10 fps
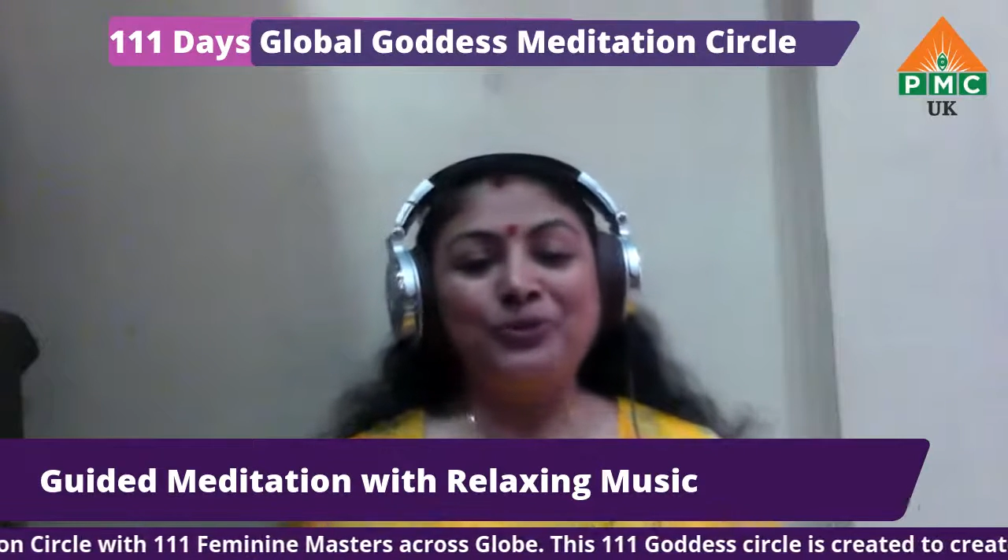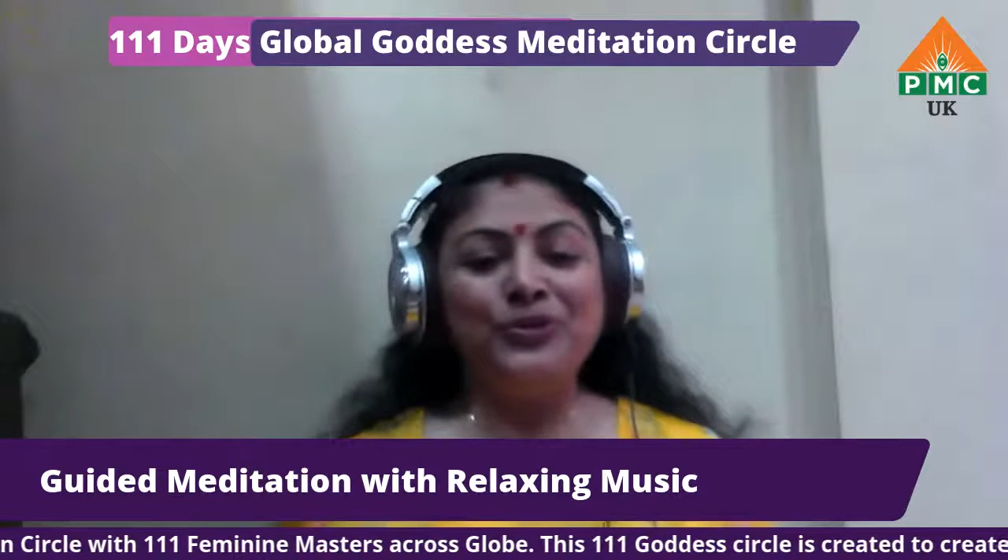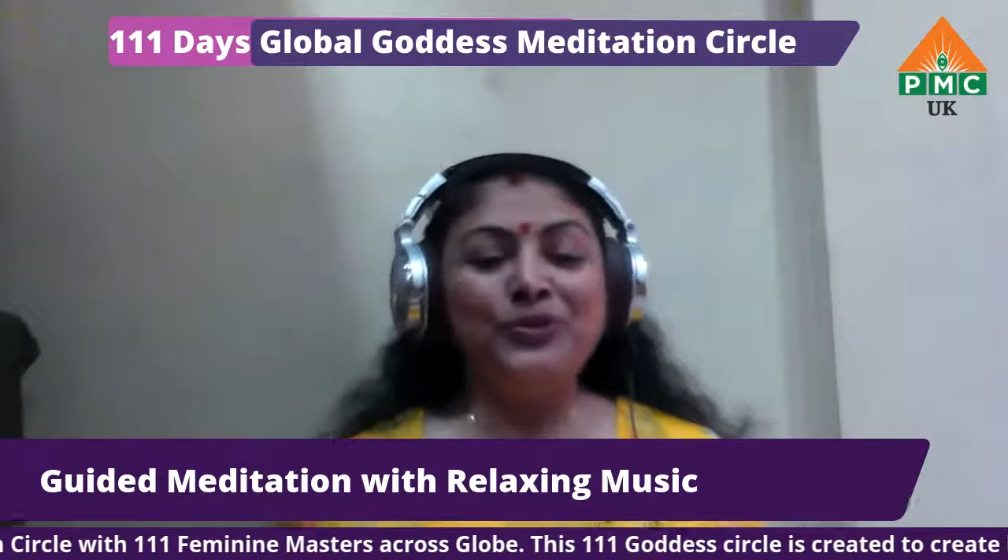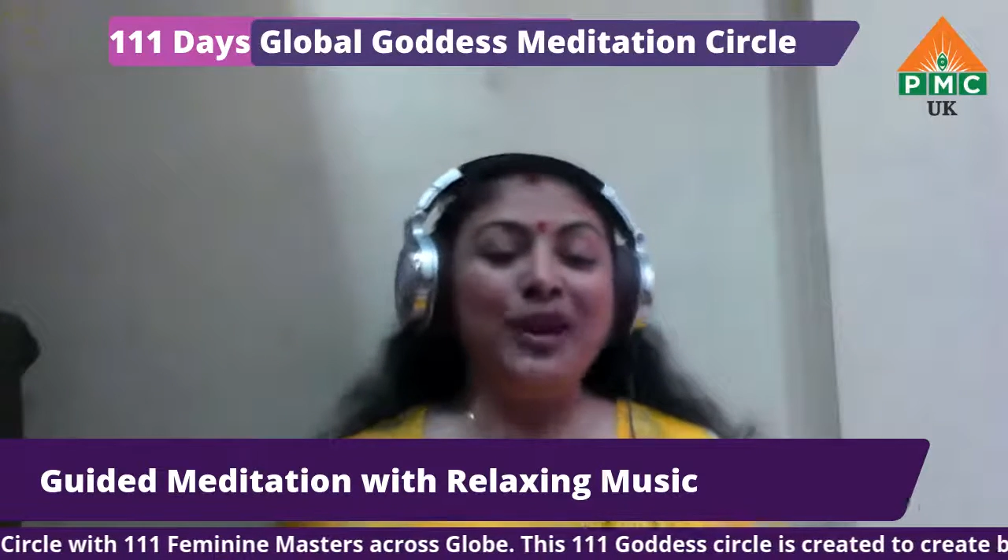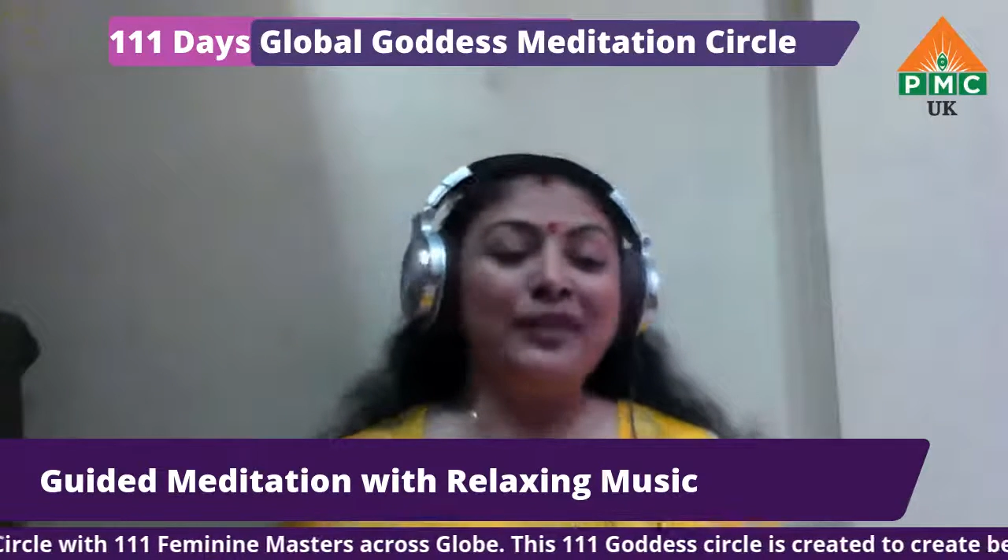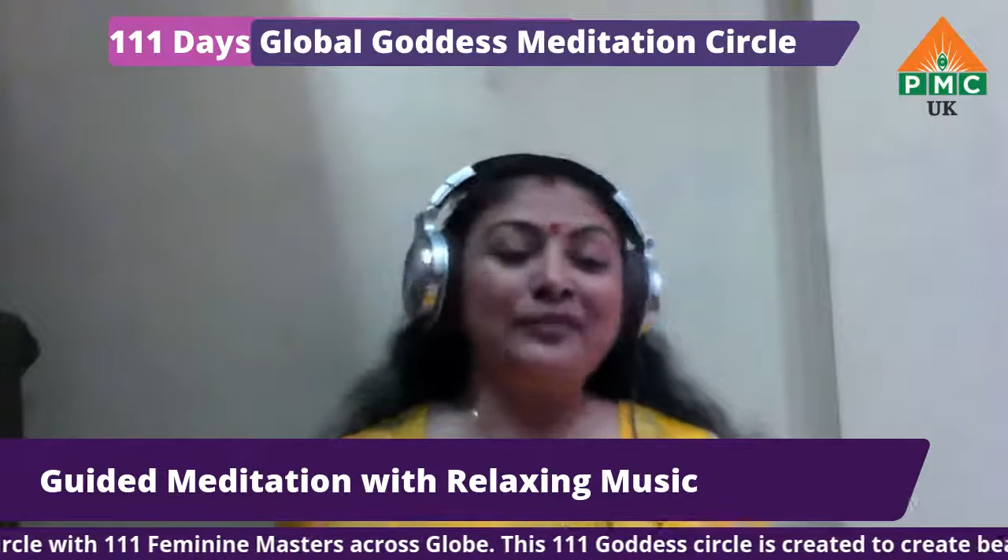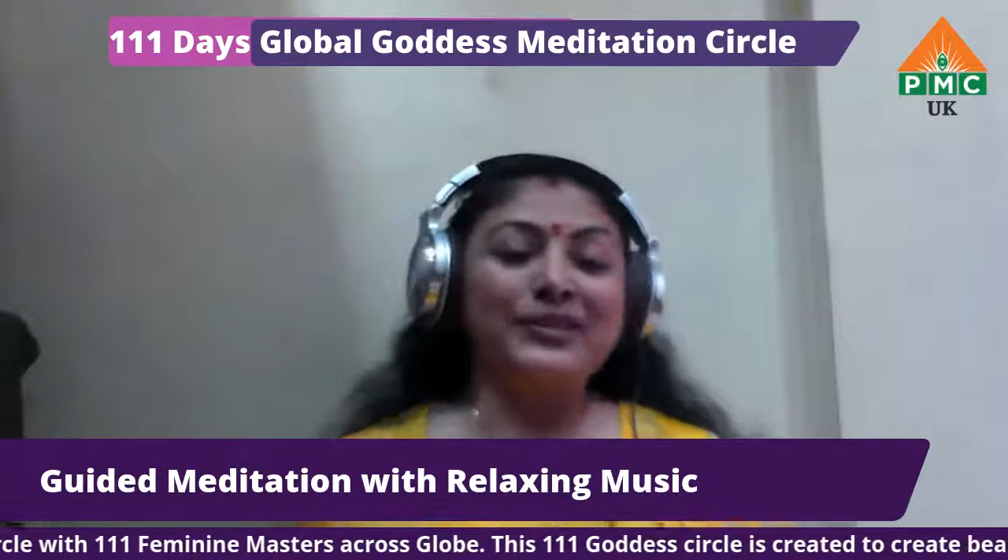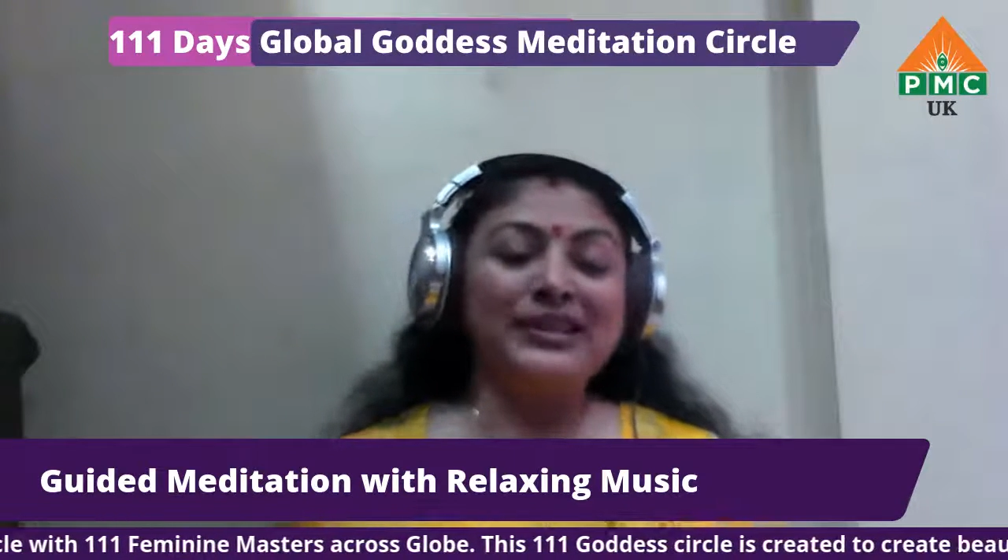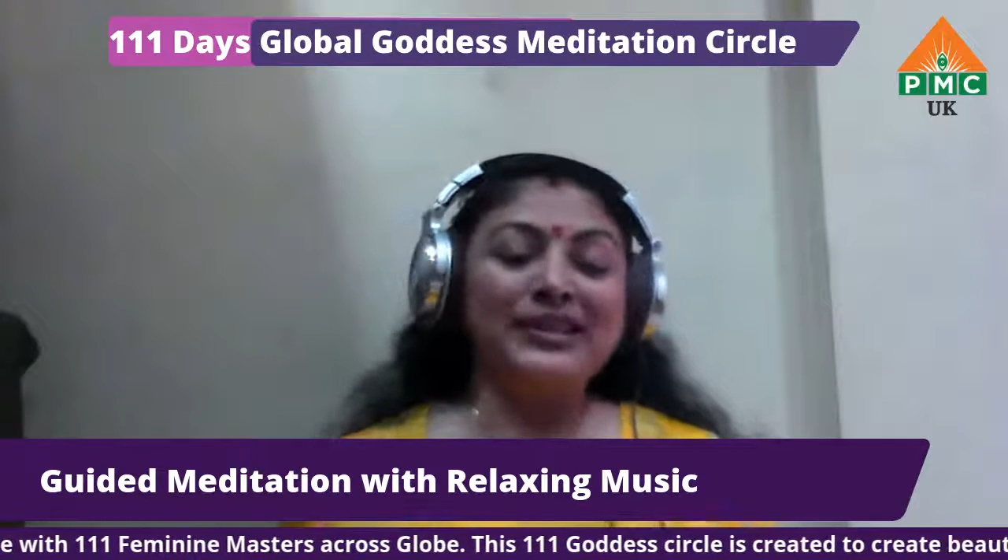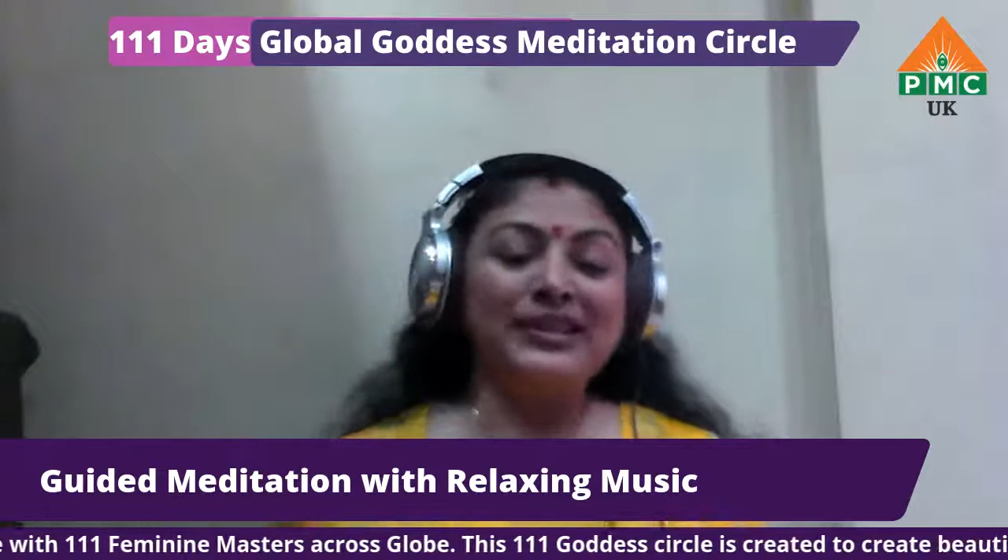whom you
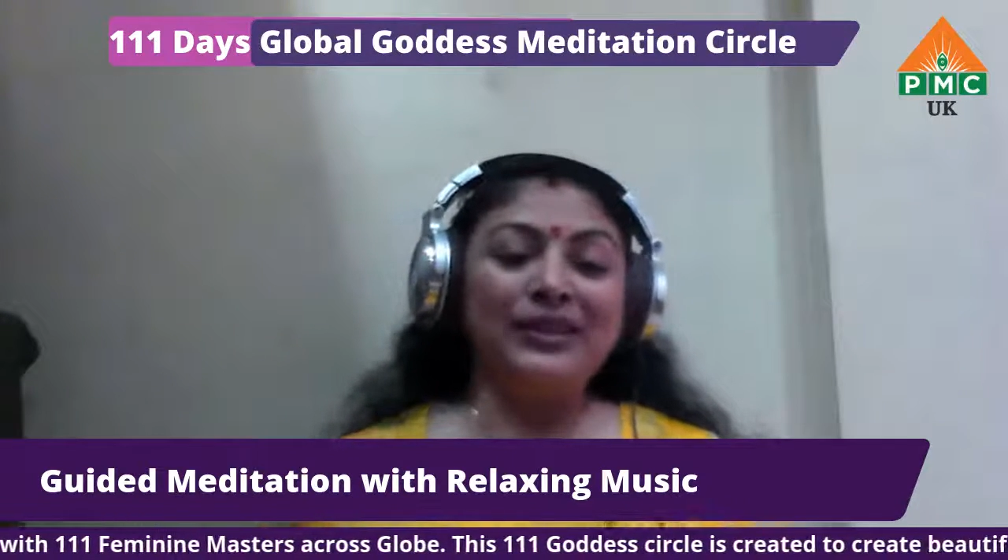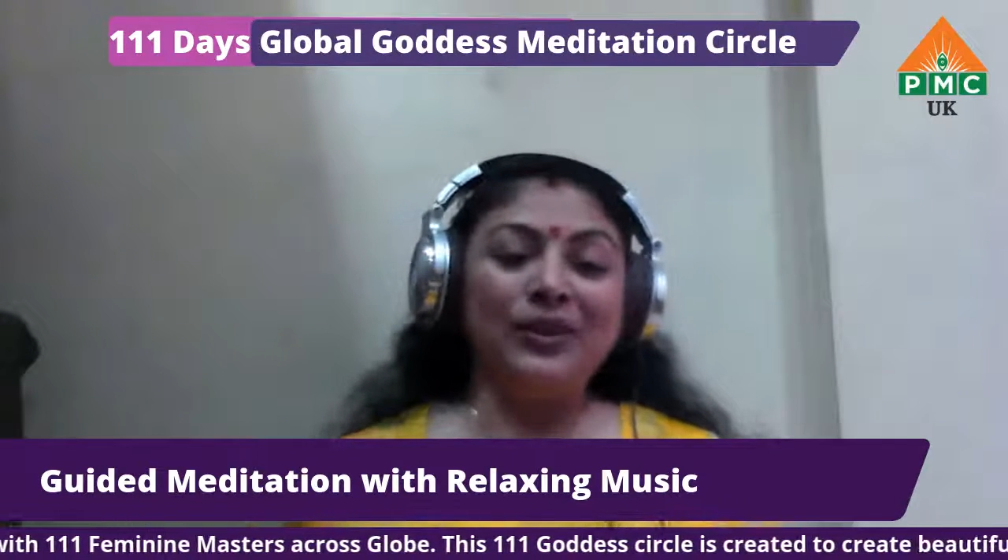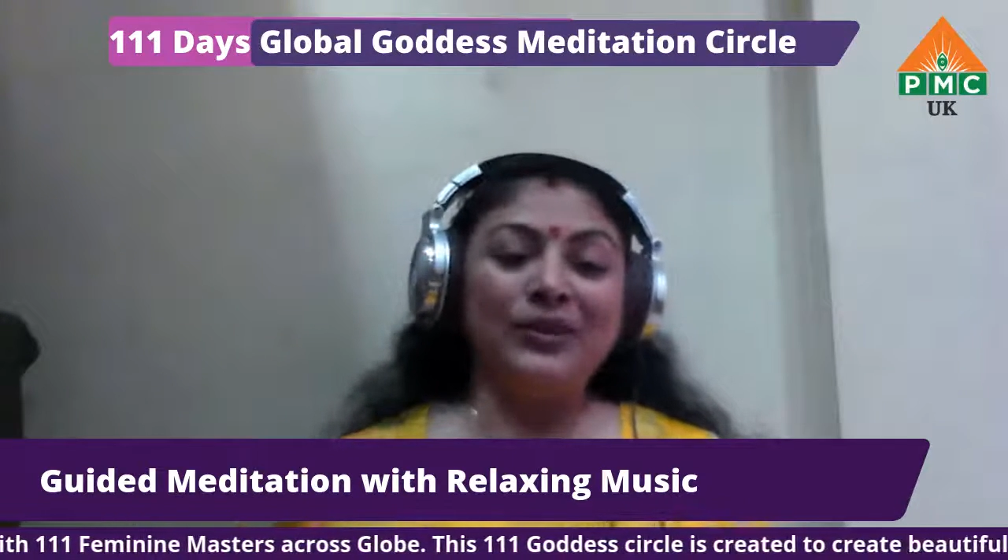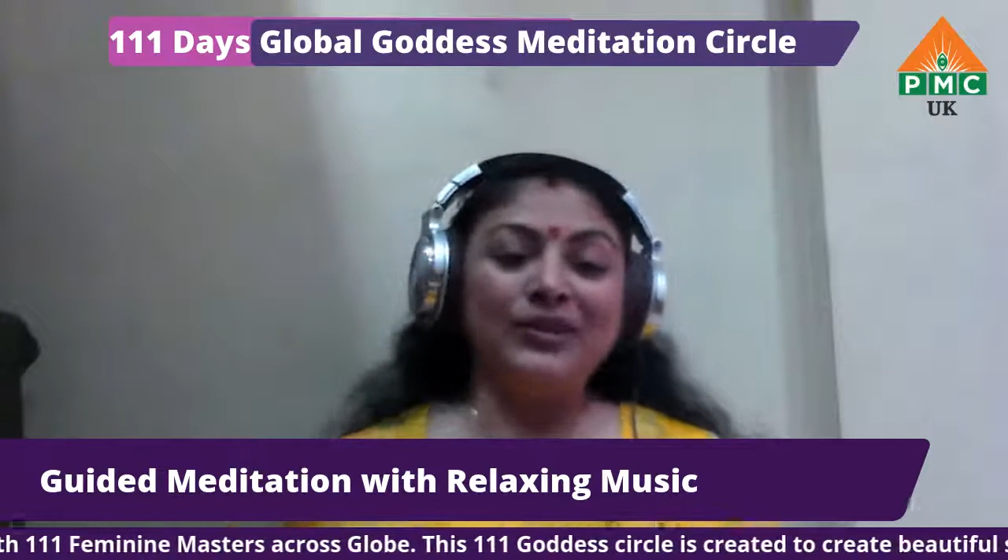have still